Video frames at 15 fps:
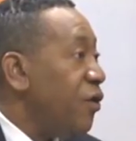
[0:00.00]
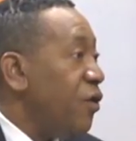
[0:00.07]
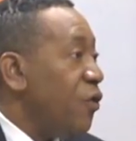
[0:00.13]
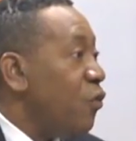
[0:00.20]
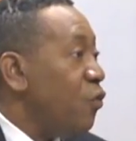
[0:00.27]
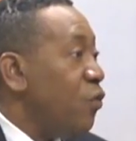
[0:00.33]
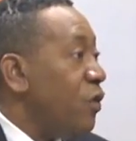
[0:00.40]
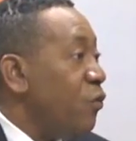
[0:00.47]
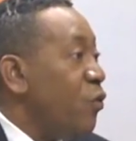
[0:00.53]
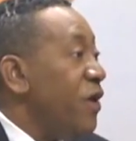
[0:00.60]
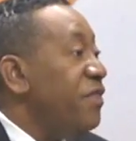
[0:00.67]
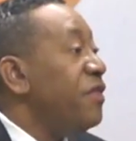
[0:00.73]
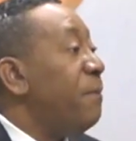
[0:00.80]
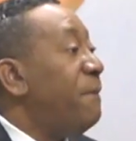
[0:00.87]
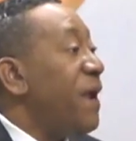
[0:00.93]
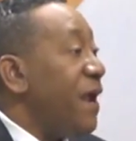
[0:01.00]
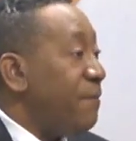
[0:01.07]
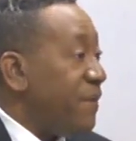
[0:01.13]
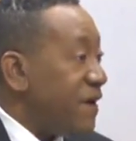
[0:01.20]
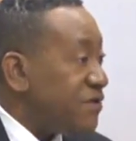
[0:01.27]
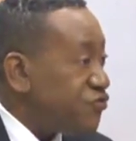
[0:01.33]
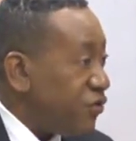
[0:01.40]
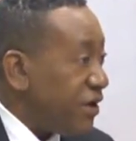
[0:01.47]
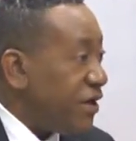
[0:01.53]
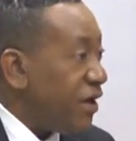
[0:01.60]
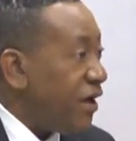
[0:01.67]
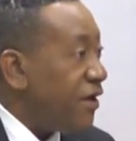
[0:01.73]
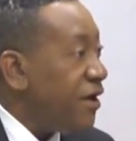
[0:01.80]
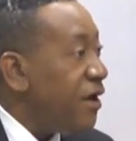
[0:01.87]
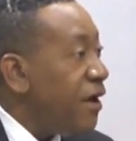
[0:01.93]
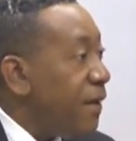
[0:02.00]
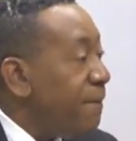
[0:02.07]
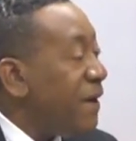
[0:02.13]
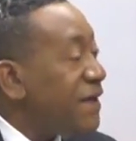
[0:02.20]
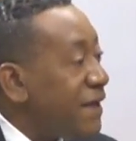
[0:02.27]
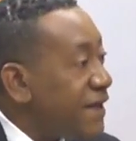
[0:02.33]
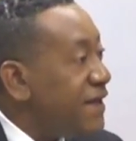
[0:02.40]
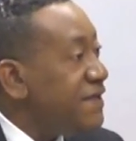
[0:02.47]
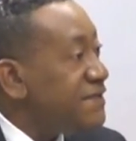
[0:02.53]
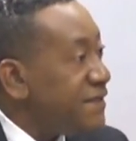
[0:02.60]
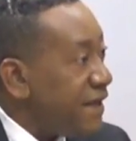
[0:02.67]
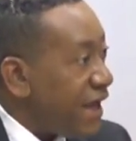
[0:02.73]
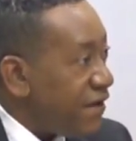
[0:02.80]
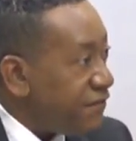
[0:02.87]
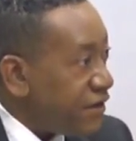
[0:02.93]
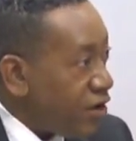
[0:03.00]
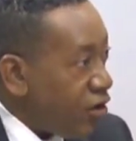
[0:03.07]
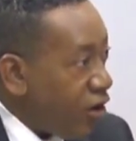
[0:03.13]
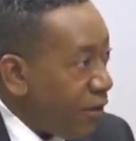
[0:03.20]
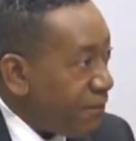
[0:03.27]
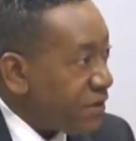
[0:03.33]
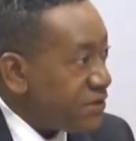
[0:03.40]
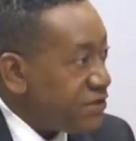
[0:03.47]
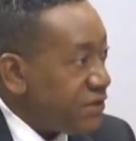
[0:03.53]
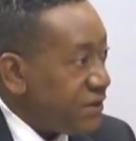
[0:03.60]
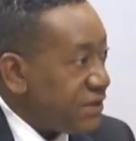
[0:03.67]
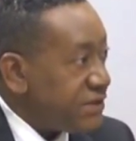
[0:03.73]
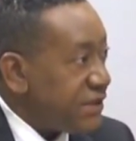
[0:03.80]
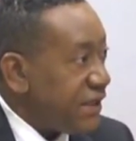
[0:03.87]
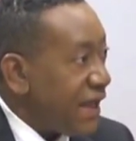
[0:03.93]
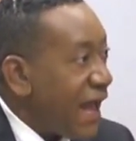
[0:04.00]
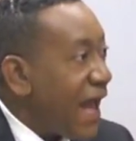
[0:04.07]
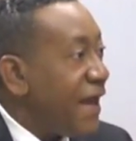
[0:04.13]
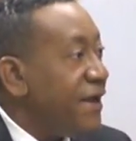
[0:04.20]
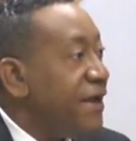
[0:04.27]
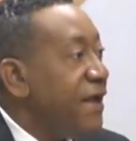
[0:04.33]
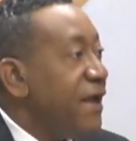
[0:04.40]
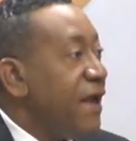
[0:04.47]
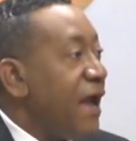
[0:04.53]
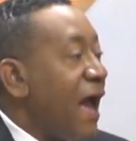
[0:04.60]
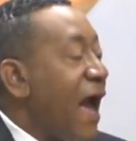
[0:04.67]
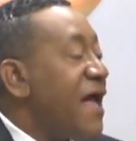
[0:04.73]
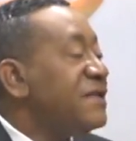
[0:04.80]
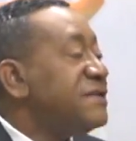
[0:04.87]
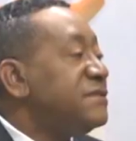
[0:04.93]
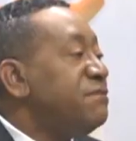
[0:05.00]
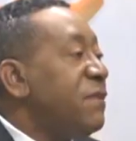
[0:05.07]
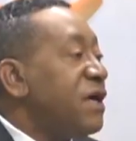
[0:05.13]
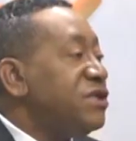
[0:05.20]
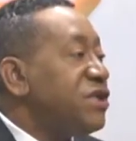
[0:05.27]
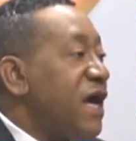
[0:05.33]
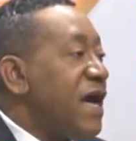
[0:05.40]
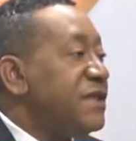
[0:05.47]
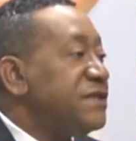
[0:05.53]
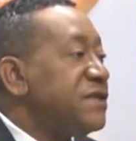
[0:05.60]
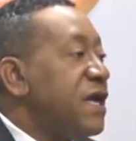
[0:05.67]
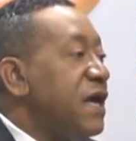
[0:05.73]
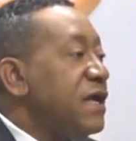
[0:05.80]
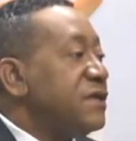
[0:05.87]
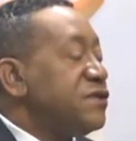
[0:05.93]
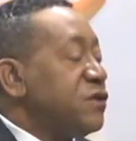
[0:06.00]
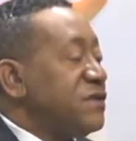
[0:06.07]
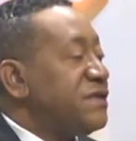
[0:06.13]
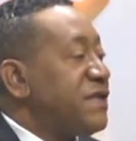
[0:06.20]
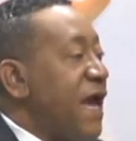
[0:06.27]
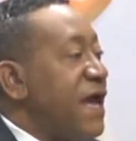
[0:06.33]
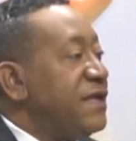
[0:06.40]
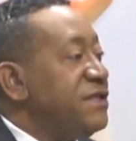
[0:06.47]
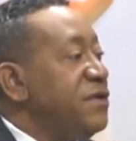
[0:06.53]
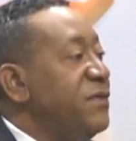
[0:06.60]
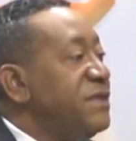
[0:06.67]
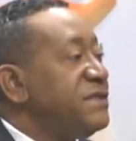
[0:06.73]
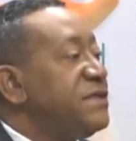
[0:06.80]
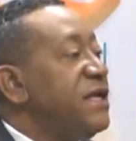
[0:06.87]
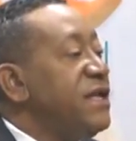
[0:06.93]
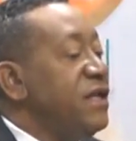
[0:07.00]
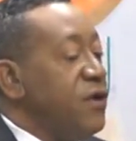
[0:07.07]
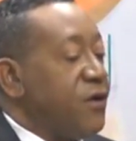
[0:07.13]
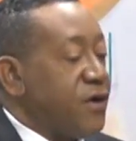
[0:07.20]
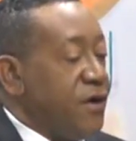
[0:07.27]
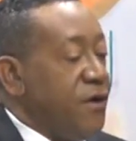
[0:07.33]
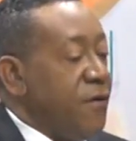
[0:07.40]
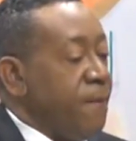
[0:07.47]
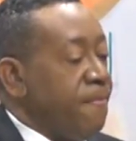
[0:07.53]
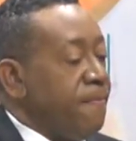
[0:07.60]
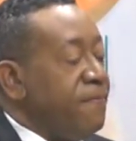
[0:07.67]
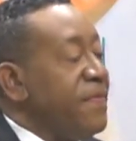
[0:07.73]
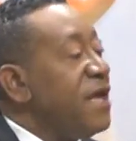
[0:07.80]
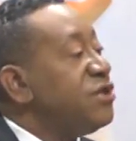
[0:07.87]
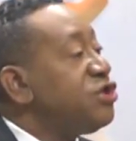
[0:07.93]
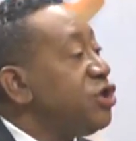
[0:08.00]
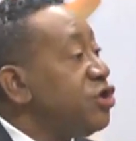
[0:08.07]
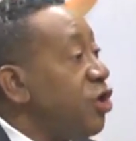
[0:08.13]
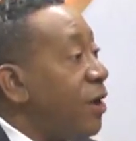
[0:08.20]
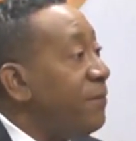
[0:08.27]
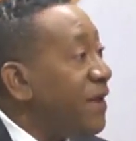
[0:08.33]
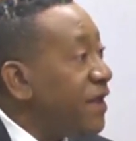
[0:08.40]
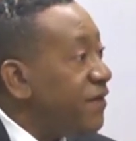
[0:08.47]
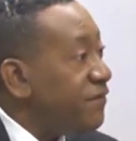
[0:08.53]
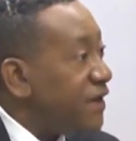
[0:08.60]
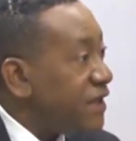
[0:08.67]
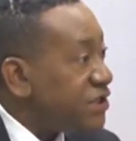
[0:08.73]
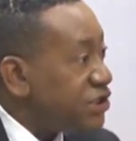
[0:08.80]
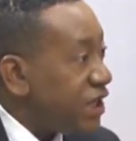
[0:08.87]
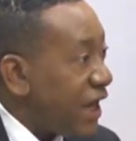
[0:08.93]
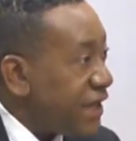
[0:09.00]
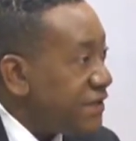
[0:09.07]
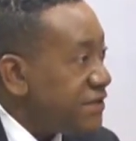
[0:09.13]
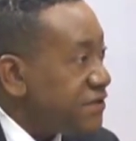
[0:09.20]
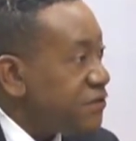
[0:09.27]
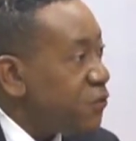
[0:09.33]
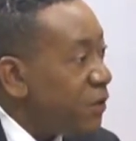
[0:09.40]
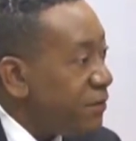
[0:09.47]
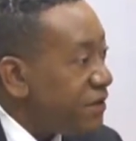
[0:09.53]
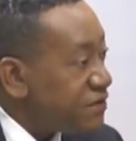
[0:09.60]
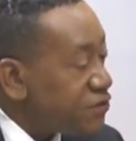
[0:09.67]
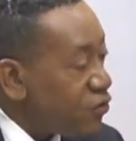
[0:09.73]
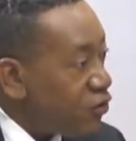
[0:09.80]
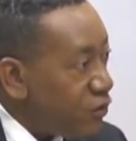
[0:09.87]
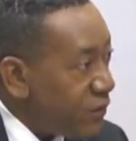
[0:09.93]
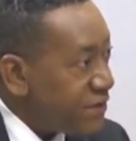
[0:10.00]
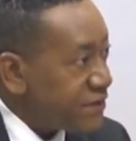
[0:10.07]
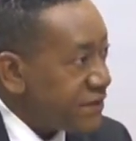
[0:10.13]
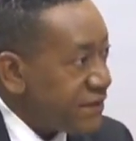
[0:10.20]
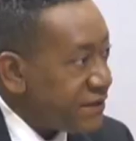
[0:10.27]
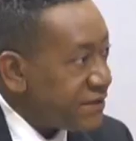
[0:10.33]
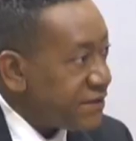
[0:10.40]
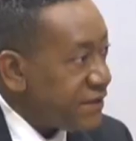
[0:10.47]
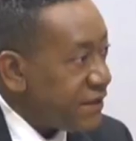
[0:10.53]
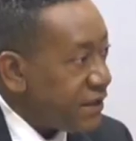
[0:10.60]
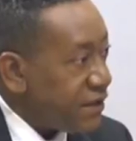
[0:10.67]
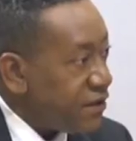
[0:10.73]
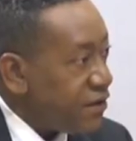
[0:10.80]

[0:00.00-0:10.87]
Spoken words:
worth the paper it's written on, but at least they have the opportunity. And as much as society will say, look, they should not be given a chance, we must always consider,